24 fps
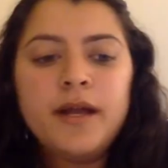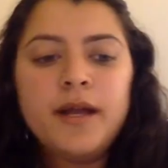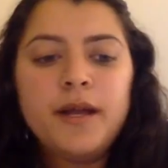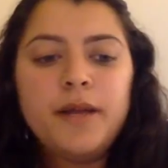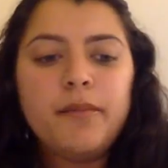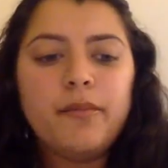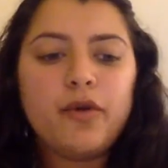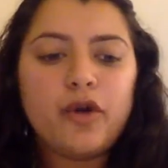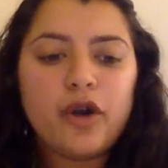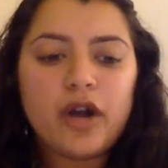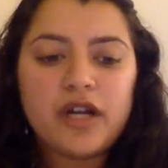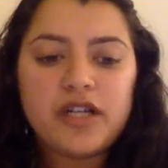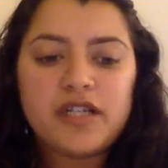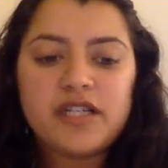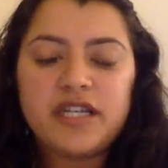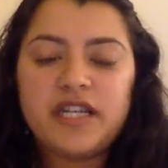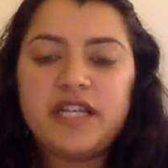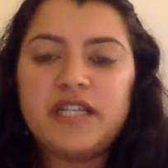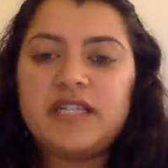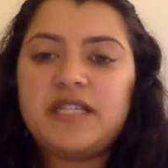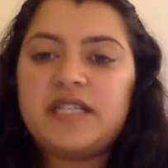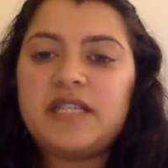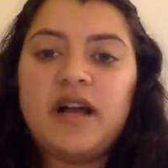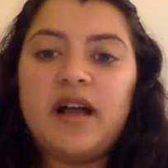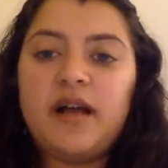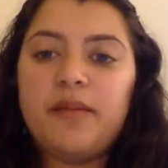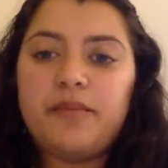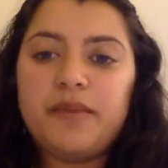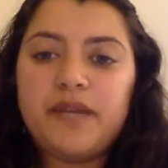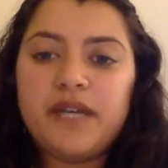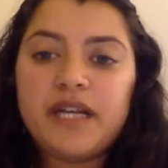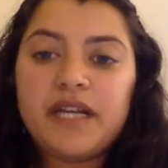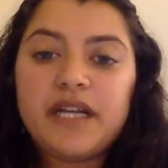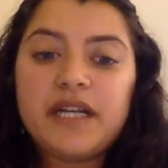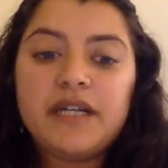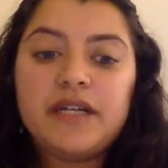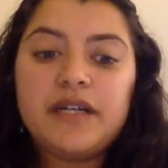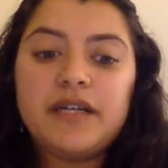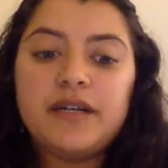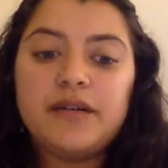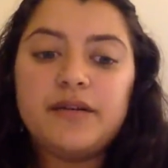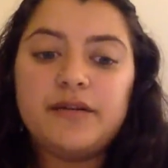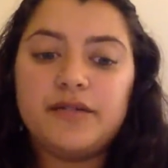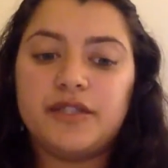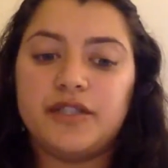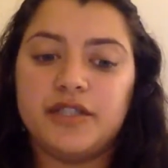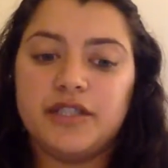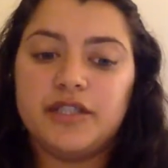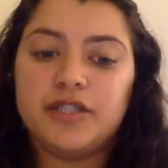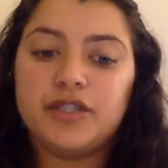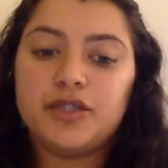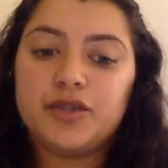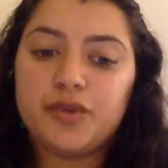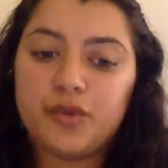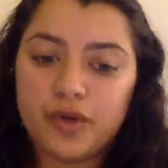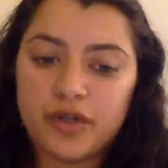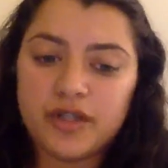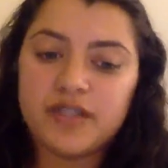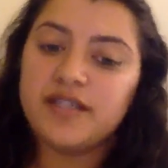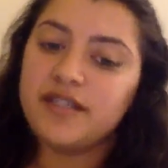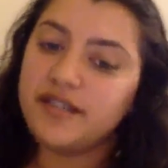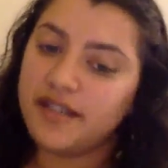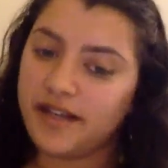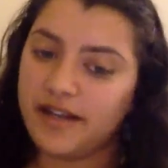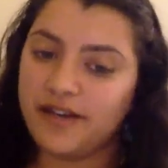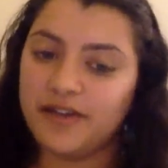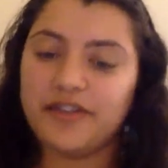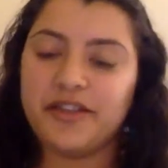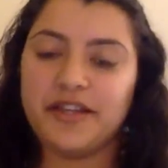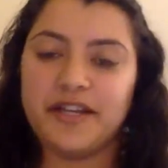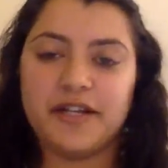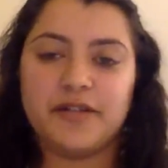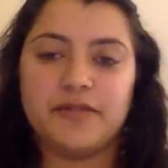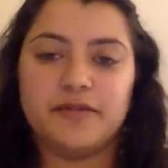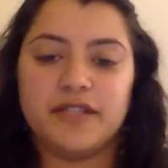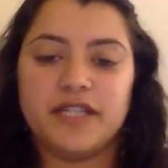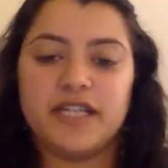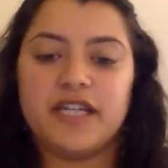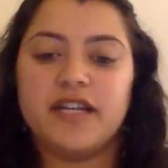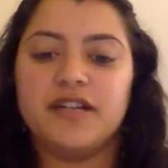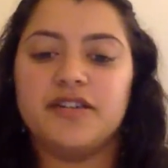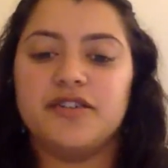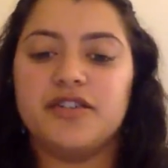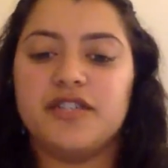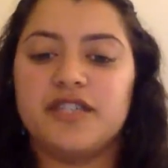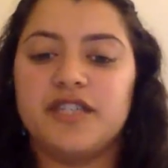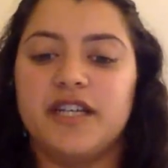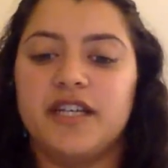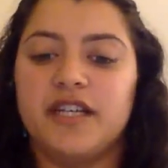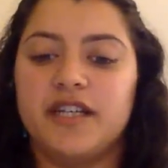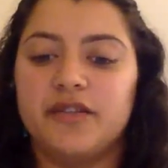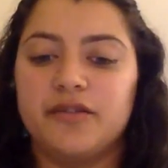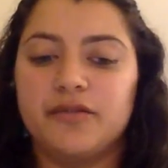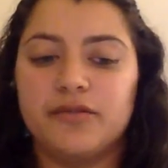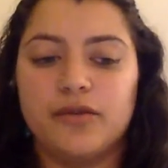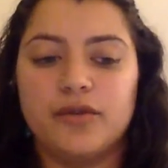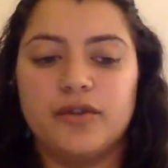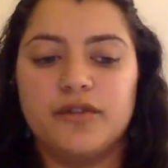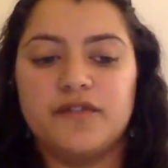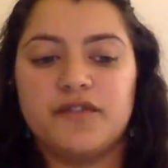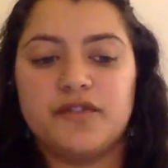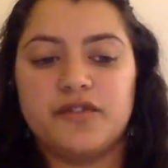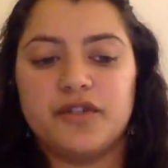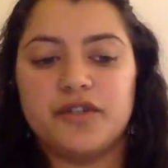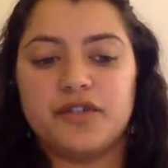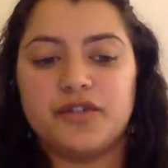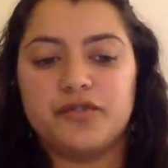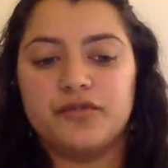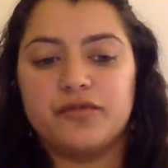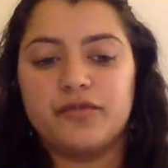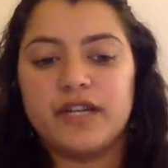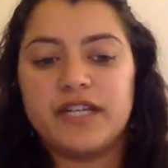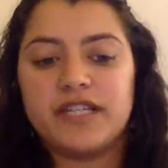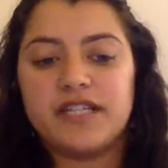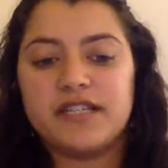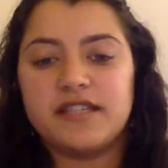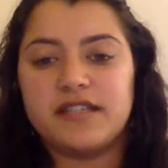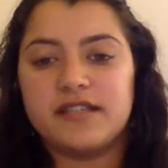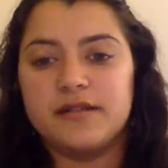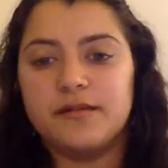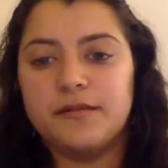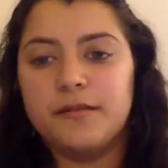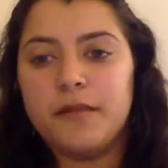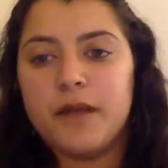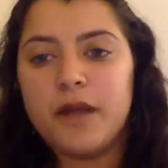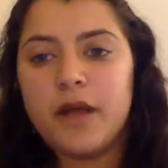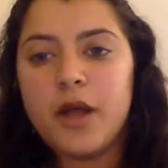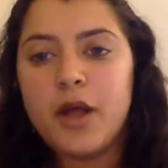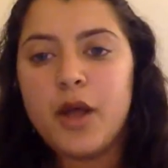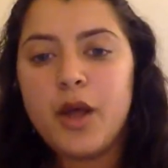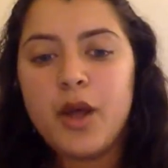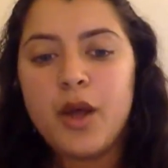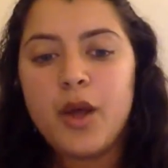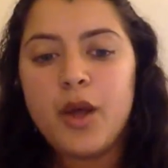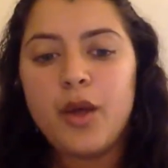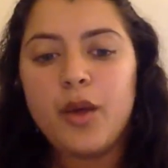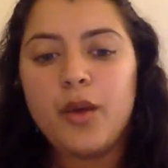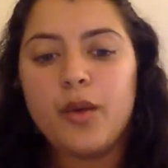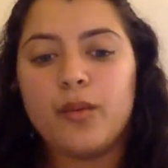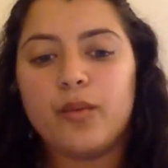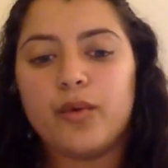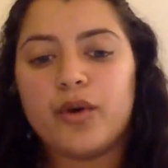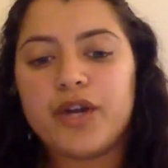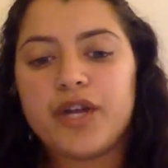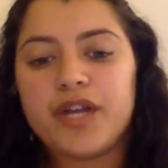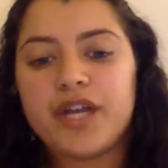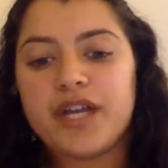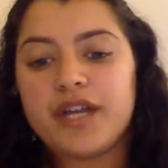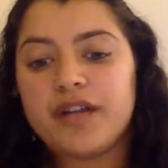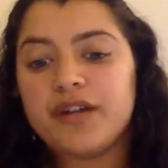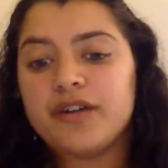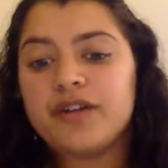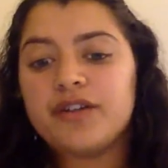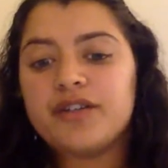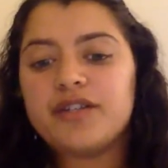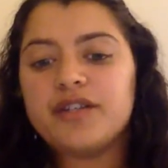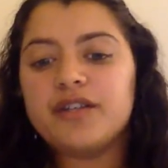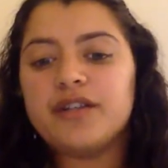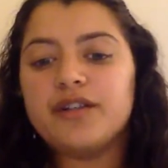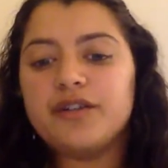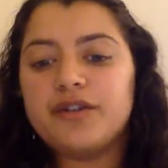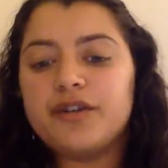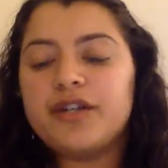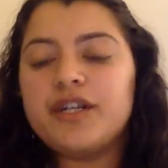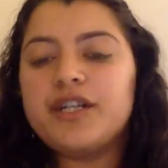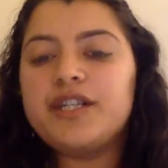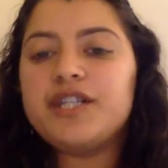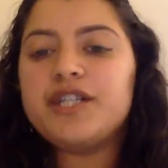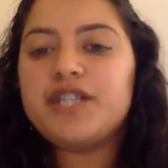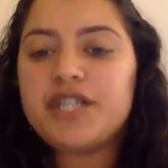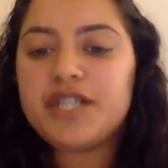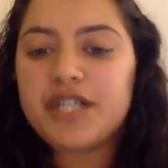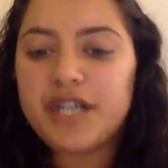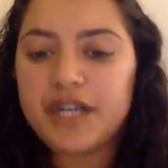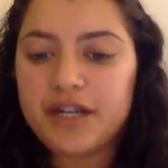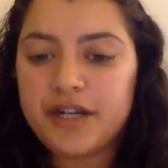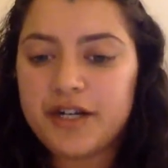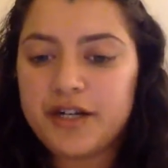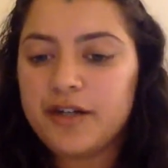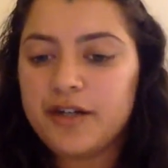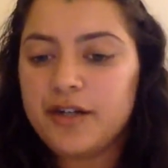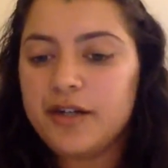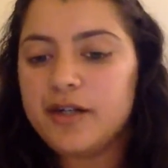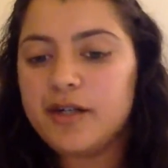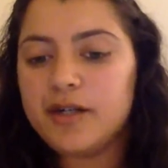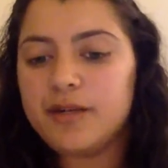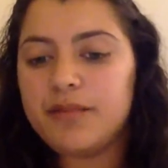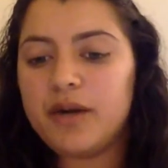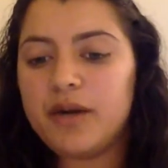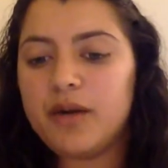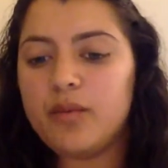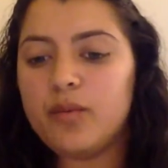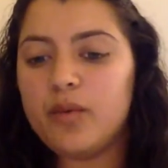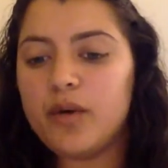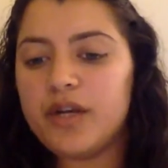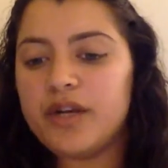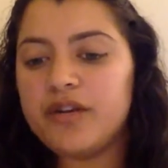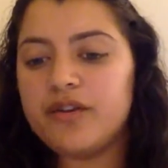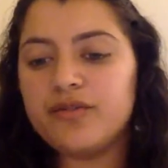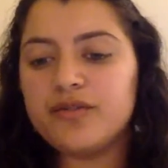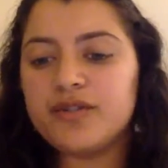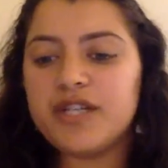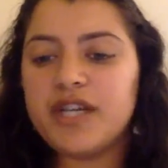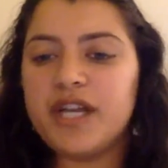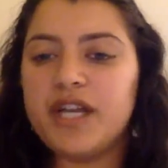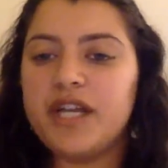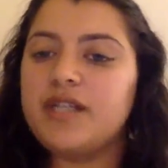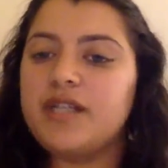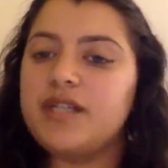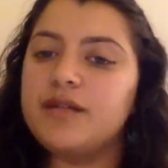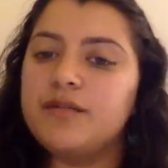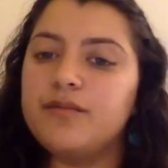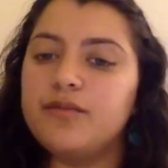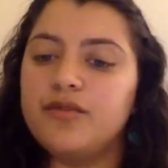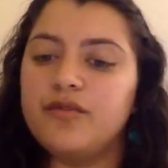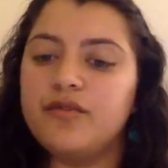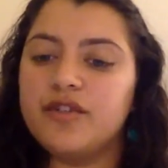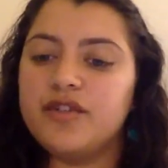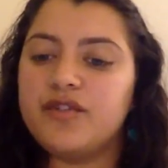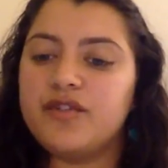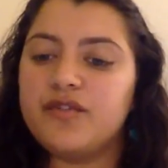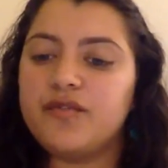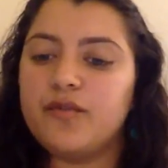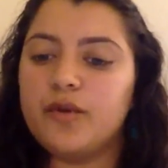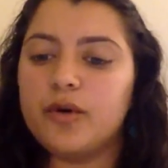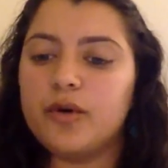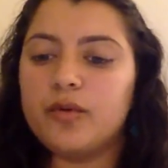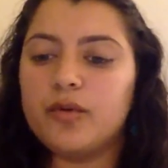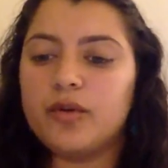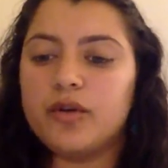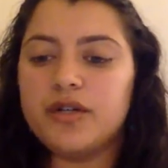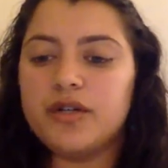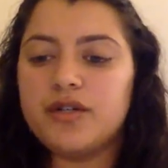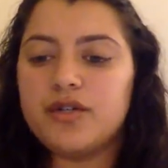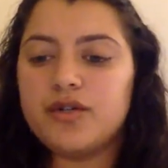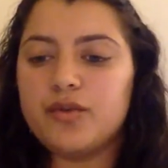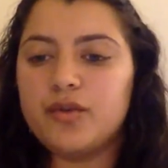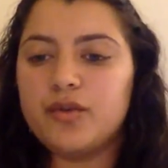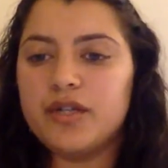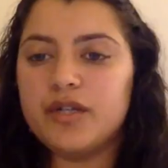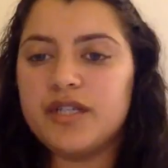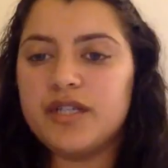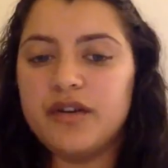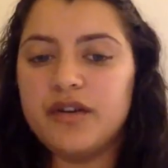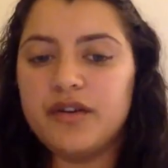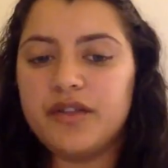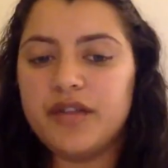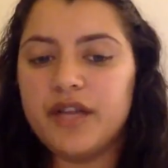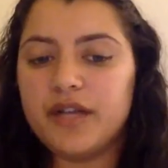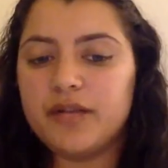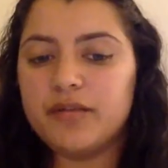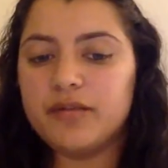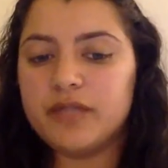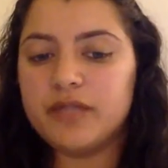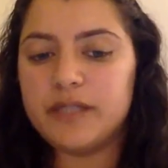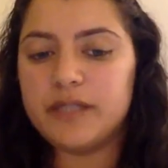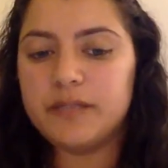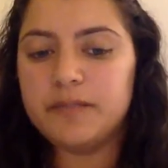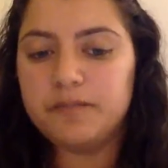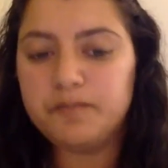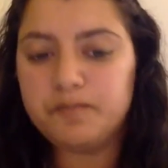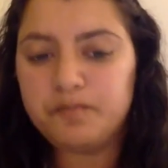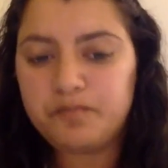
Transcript: More on today's topic, which is Towards Health Equity, Understanding the Role of Structural Racism. We're here to learn and share about what it'll take to move us forward towards health equity.